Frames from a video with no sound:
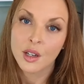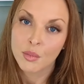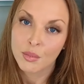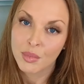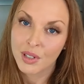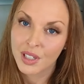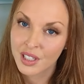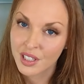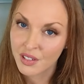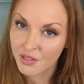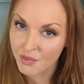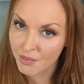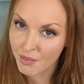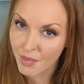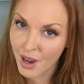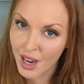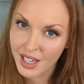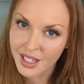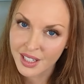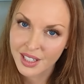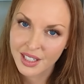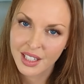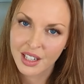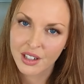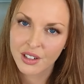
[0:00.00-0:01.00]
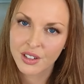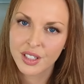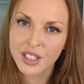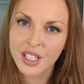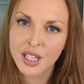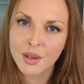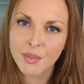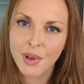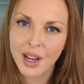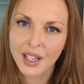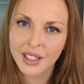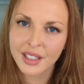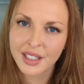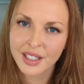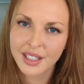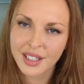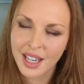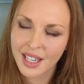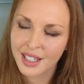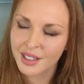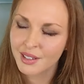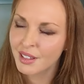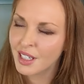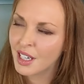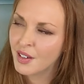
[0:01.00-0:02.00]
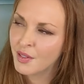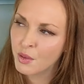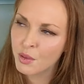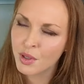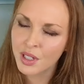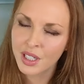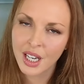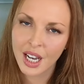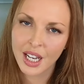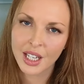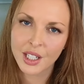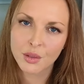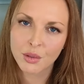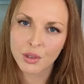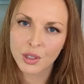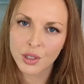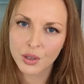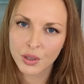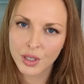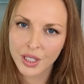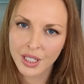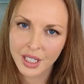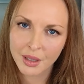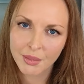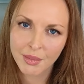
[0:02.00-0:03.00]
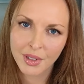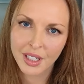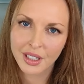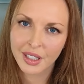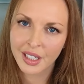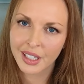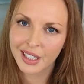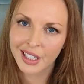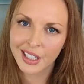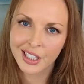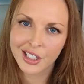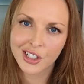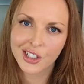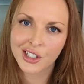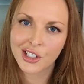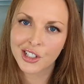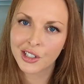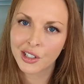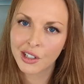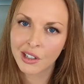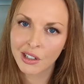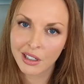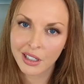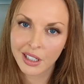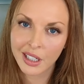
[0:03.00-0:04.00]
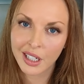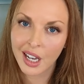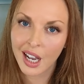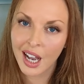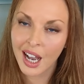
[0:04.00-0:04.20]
because of my scarcity mindset, even when guys were treating me like a jerk,